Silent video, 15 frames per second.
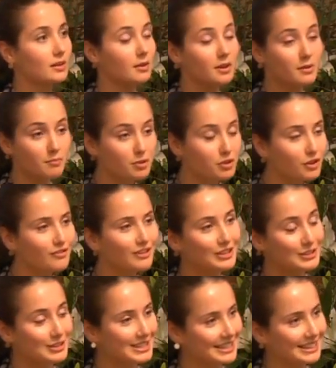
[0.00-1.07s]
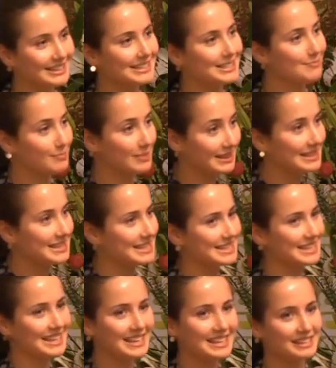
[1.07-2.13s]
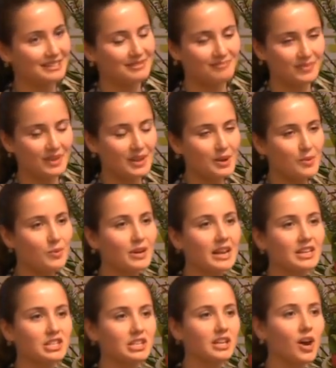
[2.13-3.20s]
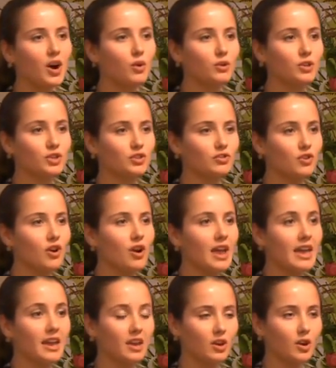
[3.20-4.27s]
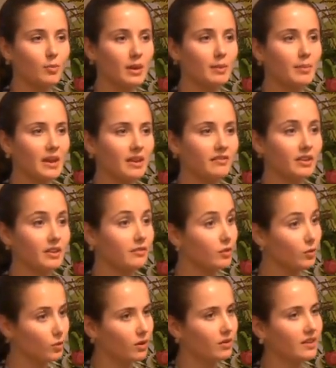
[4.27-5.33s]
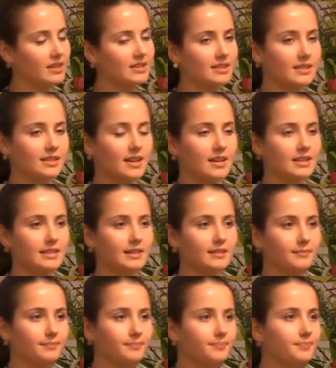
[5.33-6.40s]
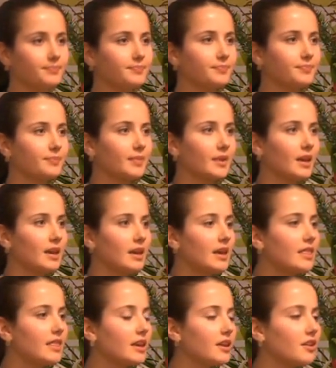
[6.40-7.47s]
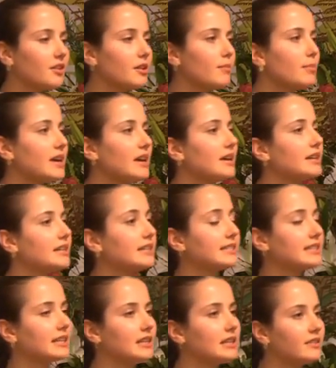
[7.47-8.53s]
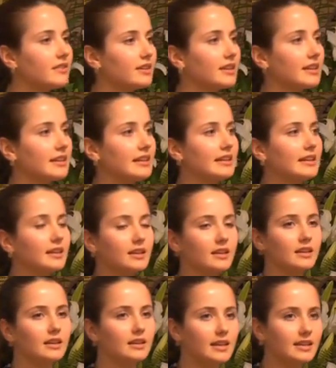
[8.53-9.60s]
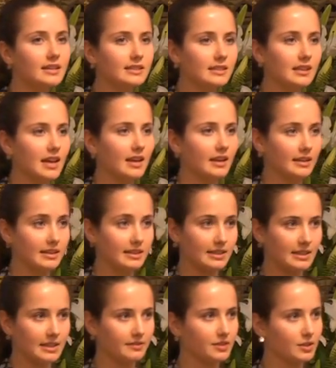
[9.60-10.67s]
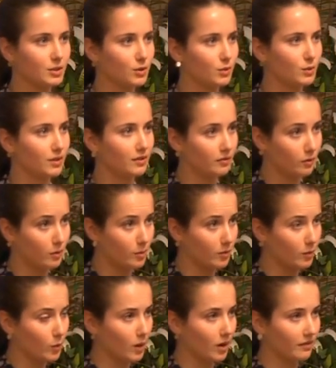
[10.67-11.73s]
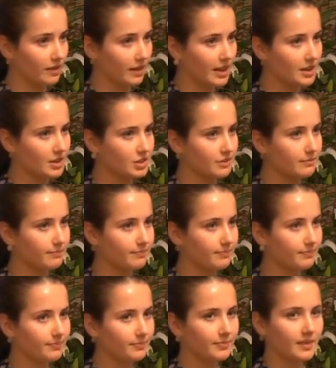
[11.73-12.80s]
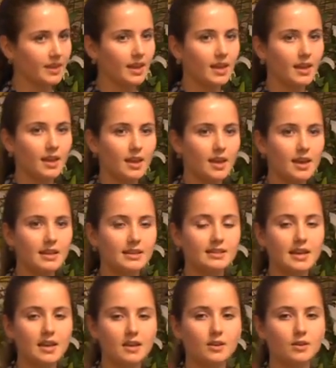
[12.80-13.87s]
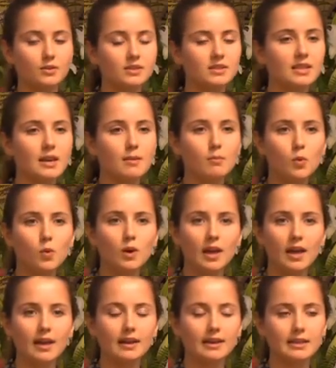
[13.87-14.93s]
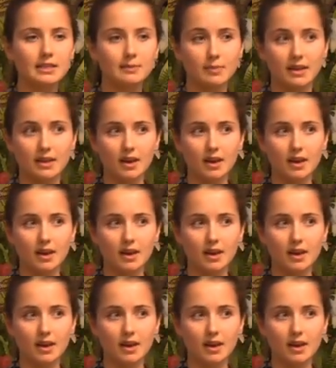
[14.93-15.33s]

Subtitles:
improving New Zealand's ability to hear would actually hold a strong economic benefit for all of our society. The hearing impaired are significantly less likely to leave school with a formal qualification. As adults, they are more likely to be